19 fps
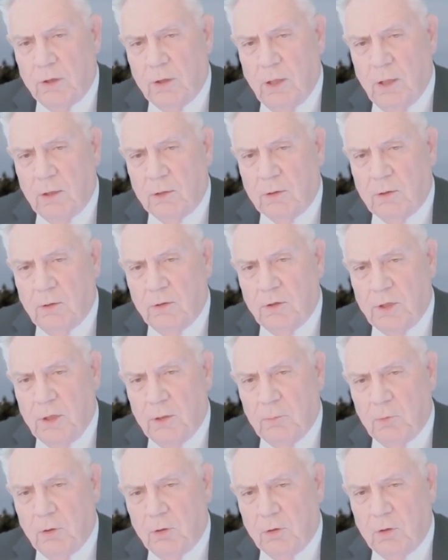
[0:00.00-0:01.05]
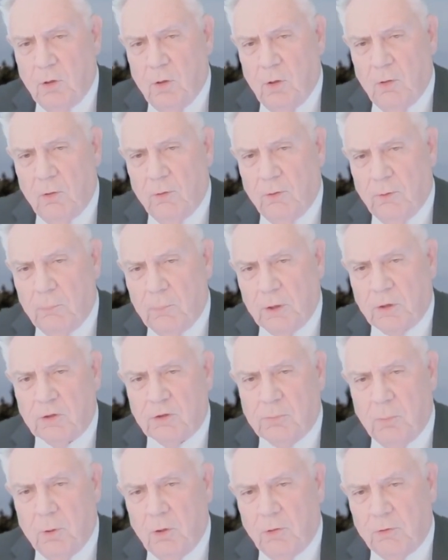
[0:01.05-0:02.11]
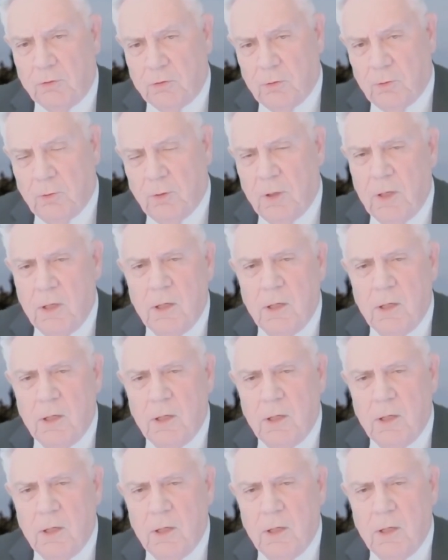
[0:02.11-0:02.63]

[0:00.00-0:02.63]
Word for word: got condemned and called the mixed multitude?